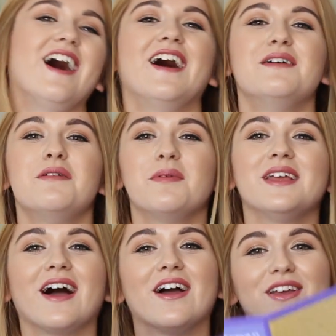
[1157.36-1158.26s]

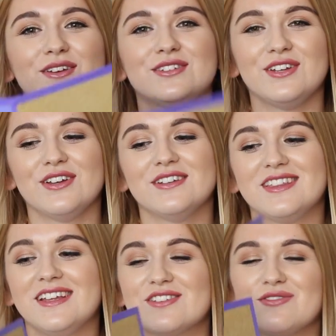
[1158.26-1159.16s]
But yeah, I used to use
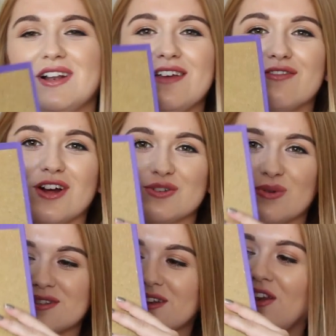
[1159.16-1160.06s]
these lever arch
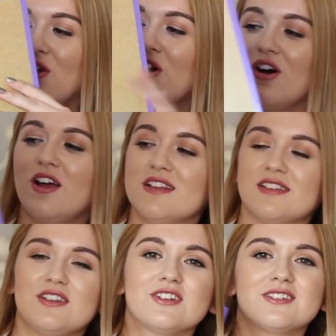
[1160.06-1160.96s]
ones a lot.
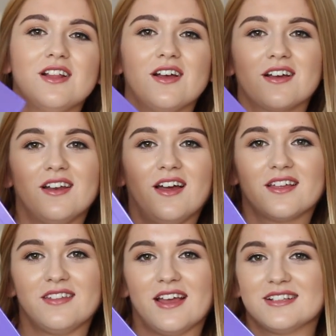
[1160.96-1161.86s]
They just look
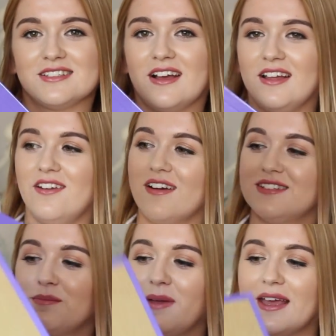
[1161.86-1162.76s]
like this. They're a
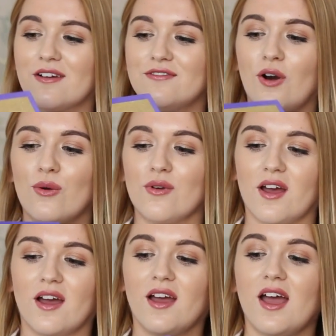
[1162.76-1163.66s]
nice big
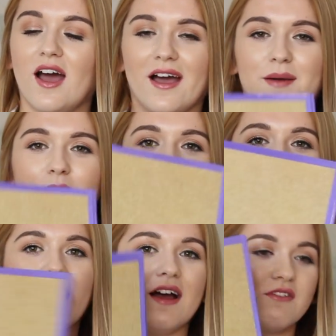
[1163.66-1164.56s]
folder.
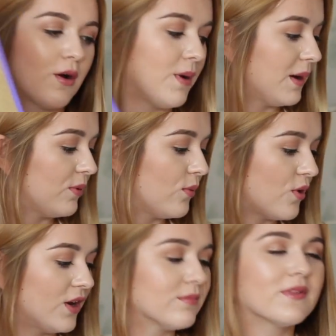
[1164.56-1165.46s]
But yeah, I've got a purple
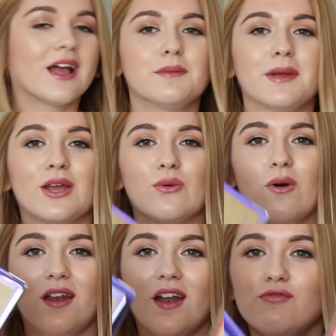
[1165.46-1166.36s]
one and a pink
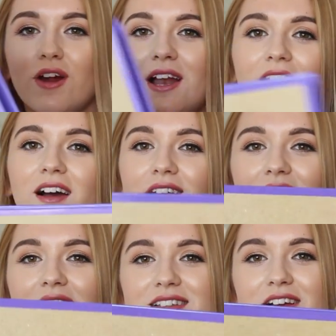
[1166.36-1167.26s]
one. And I really like
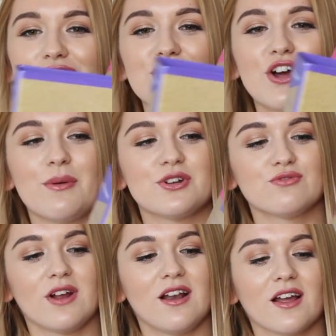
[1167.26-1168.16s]
these. I don't know, I
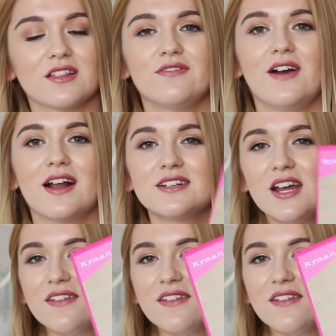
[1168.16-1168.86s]
just really like the fact